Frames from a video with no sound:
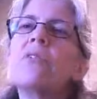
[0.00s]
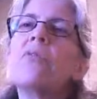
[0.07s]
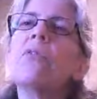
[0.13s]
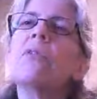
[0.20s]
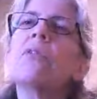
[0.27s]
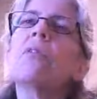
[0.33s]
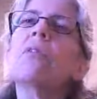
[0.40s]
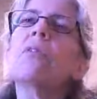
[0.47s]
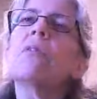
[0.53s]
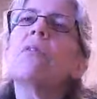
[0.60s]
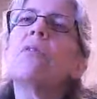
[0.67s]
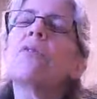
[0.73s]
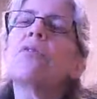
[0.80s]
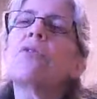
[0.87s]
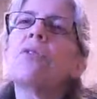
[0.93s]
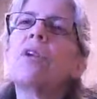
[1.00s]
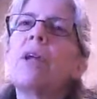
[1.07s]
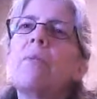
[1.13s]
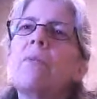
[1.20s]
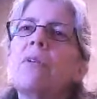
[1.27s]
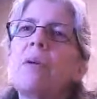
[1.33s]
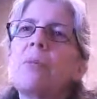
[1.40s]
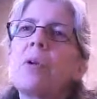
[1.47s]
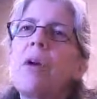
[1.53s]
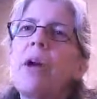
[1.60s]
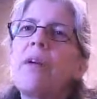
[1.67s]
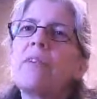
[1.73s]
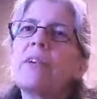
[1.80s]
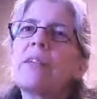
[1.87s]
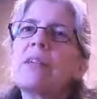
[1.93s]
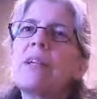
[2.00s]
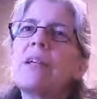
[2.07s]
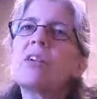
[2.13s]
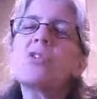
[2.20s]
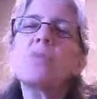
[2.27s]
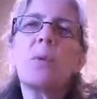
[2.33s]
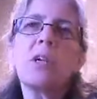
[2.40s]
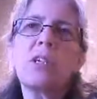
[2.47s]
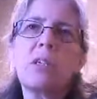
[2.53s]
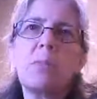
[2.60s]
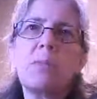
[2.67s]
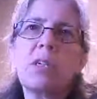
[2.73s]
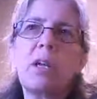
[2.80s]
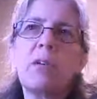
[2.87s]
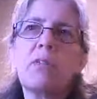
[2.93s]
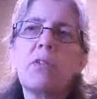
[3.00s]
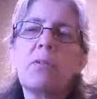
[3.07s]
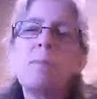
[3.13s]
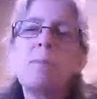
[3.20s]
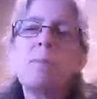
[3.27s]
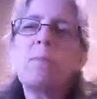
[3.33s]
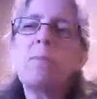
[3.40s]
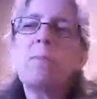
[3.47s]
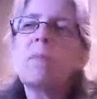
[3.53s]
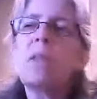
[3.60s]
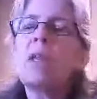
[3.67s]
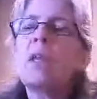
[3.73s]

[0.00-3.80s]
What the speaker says: these different cultural demographics can express themselves.